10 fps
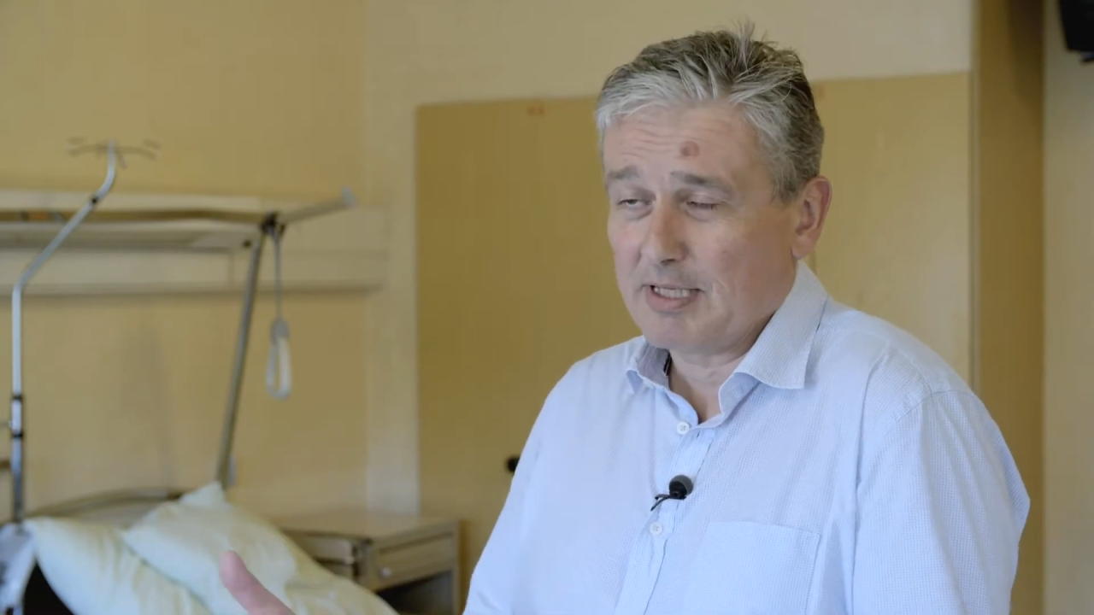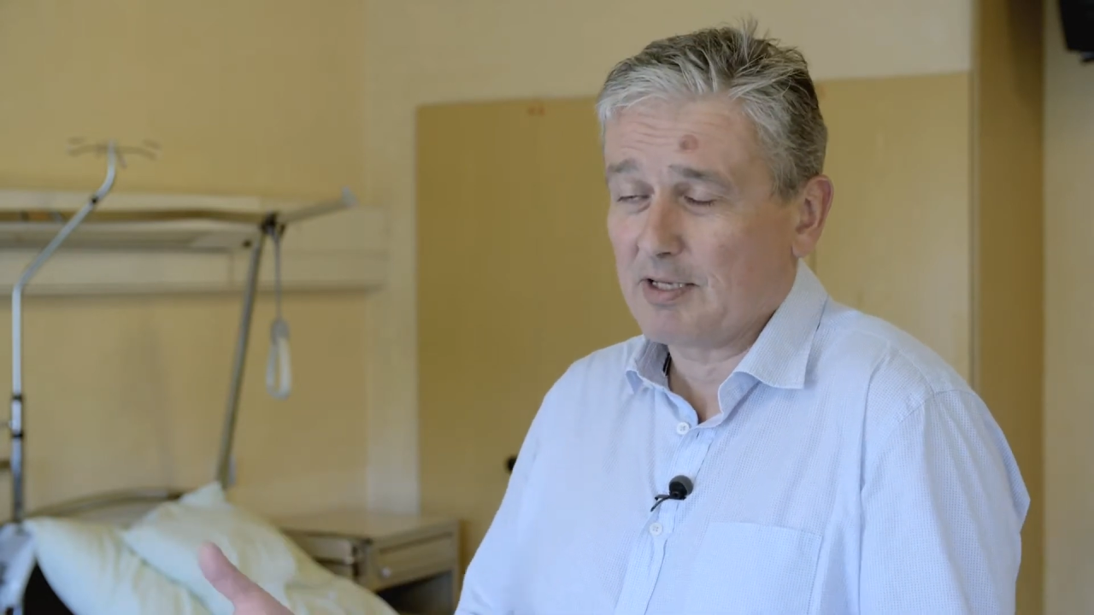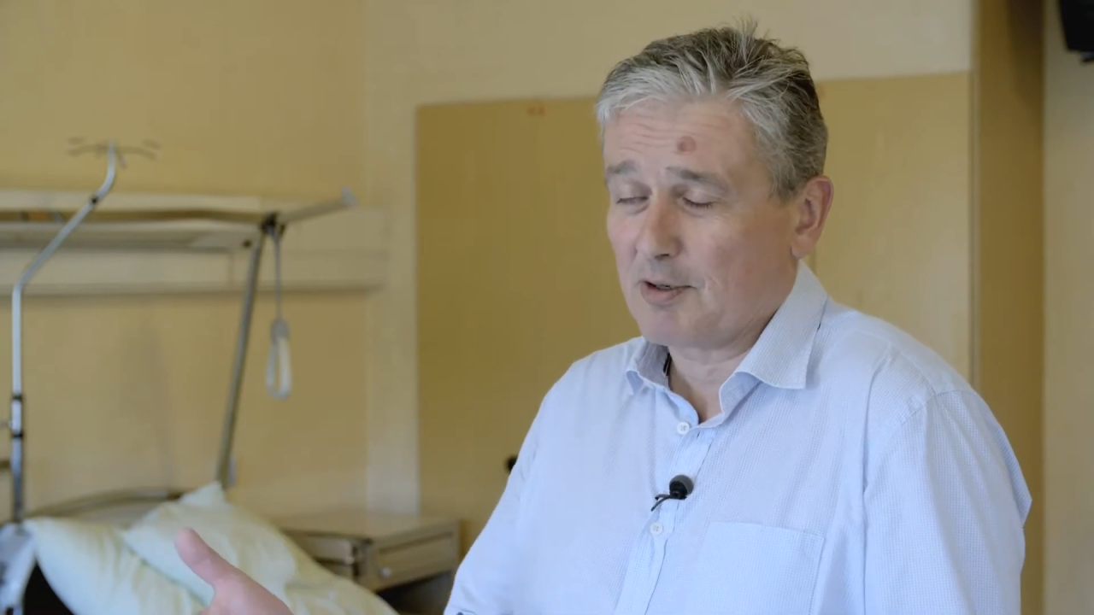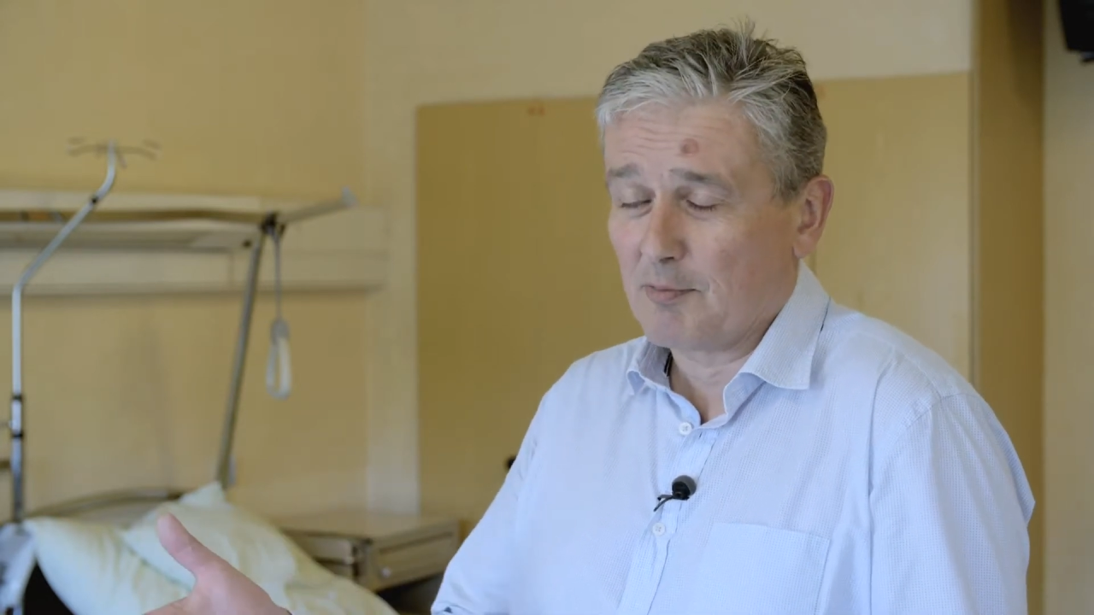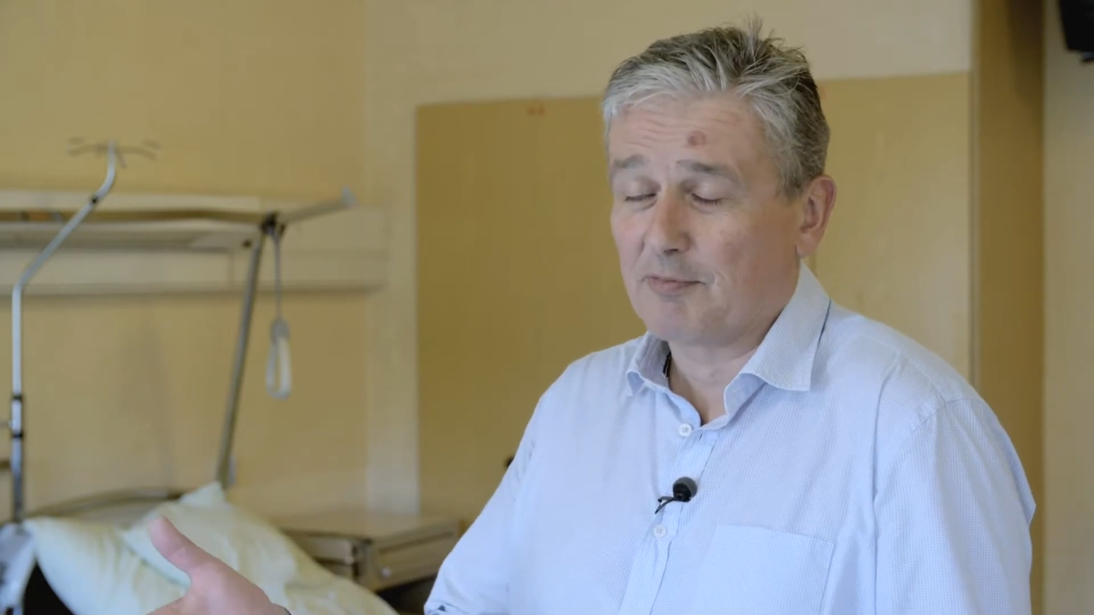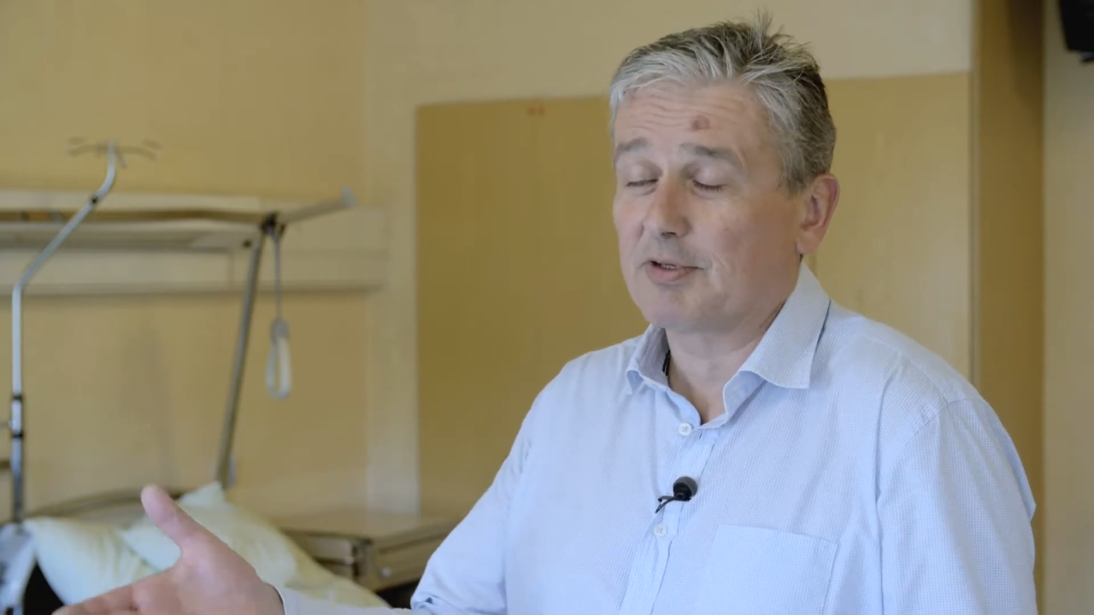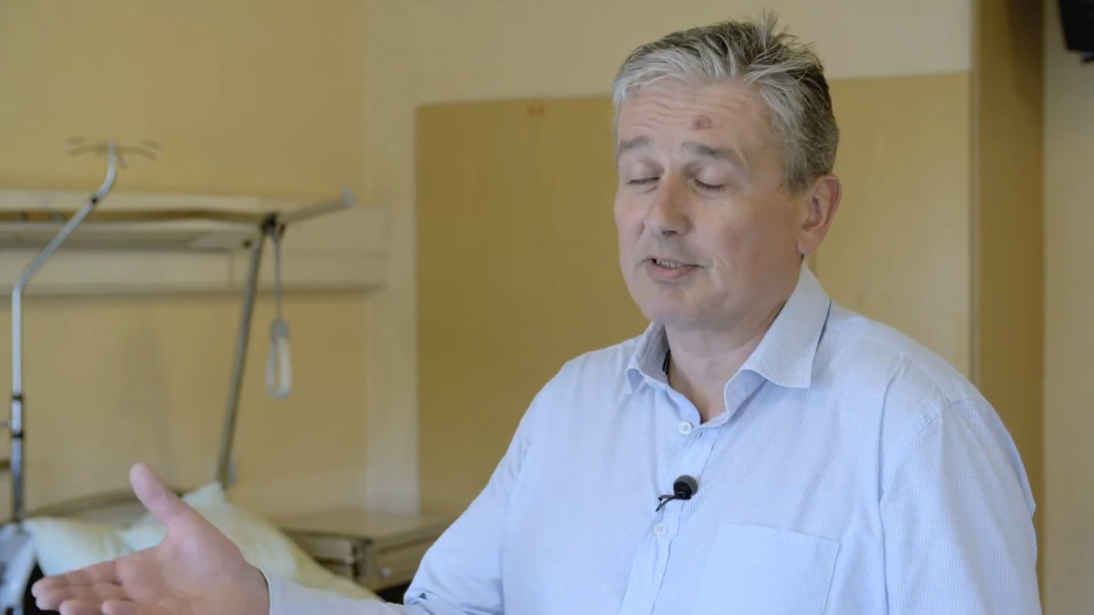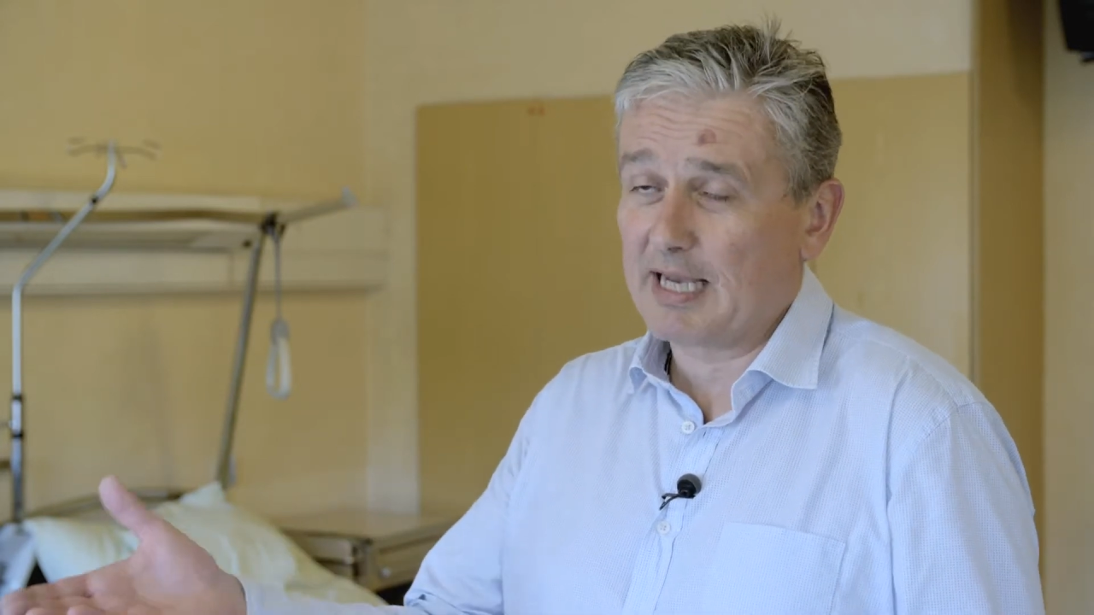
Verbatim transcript: the comfort